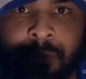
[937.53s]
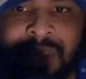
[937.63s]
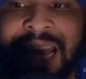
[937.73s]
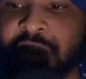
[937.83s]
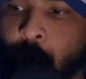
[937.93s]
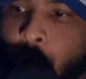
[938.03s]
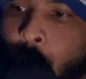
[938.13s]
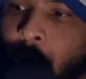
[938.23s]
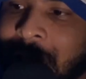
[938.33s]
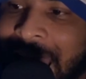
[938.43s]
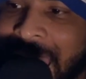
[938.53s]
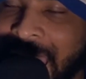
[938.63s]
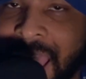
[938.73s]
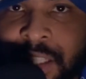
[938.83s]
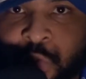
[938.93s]
That's all I
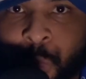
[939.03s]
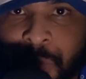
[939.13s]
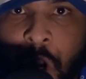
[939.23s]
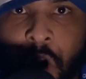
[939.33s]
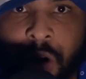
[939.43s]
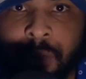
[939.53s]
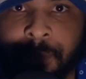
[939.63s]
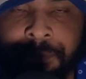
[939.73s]
ask from y'all.